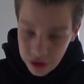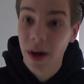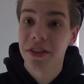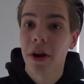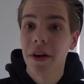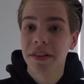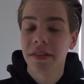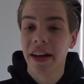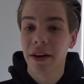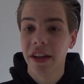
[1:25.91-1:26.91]
So I saw this
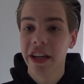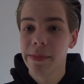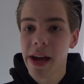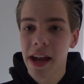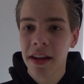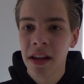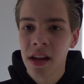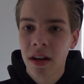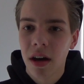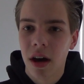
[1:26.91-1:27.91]
thing on eBay,
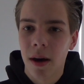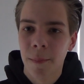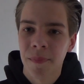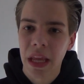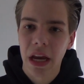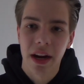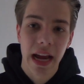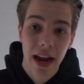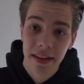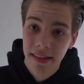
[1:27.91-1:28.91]
a
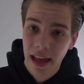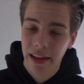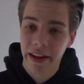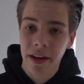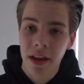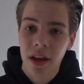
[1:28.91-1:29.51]
guy selling